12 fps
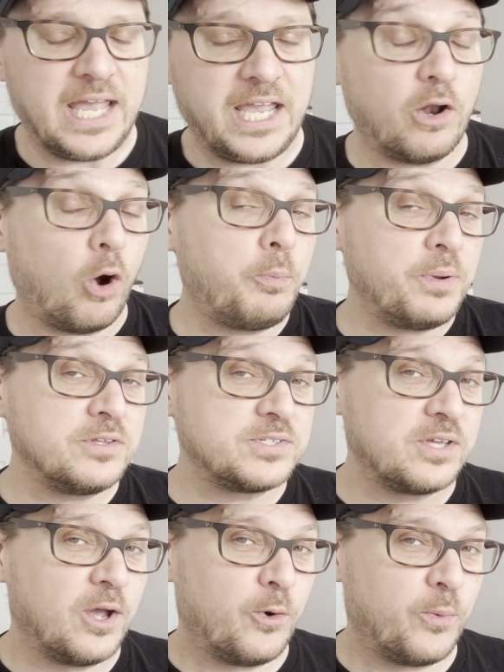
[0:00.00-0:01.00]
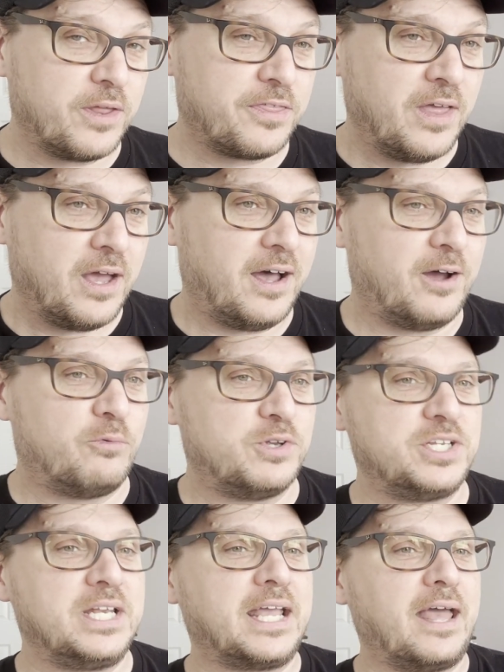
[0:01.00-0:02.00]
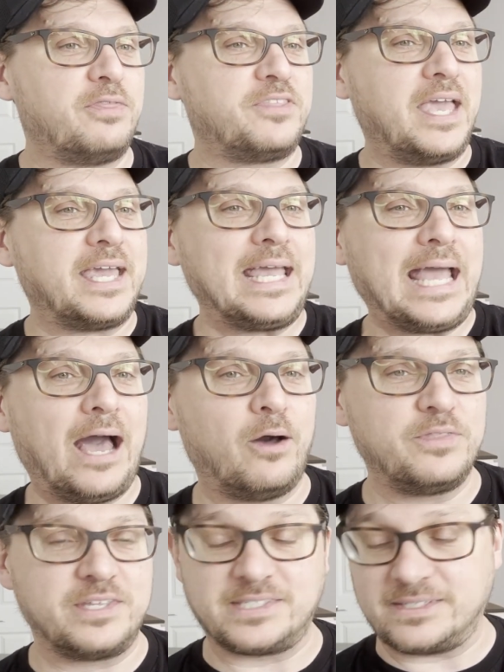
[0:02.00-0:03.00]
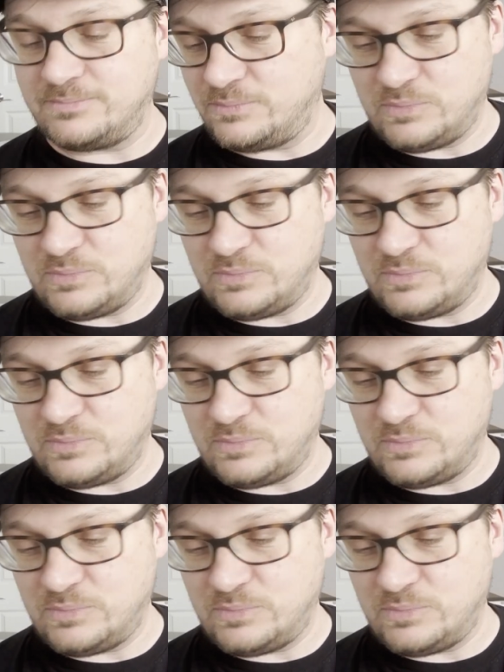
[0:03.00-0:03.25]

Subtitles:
It opens with Rajinikanth taking out this